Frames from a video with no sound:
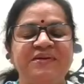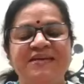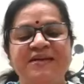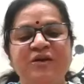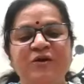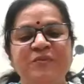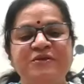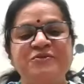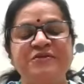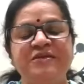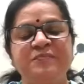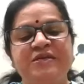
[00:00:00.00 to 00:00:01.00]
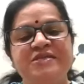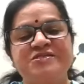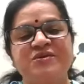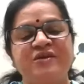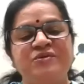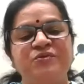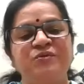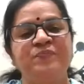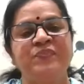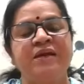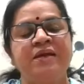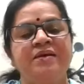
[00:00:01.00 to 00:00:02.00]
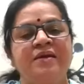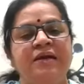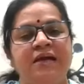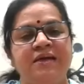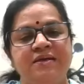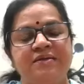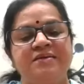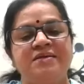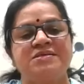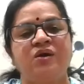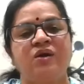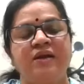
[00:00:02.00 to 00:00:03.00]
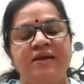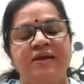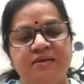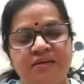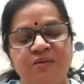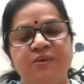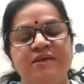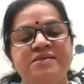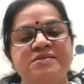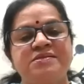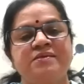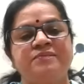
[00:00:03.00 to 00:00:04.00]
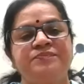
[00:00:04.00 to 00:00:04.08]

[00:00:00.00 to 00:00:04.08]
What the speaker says: get an opportunity, please try to attend these online events,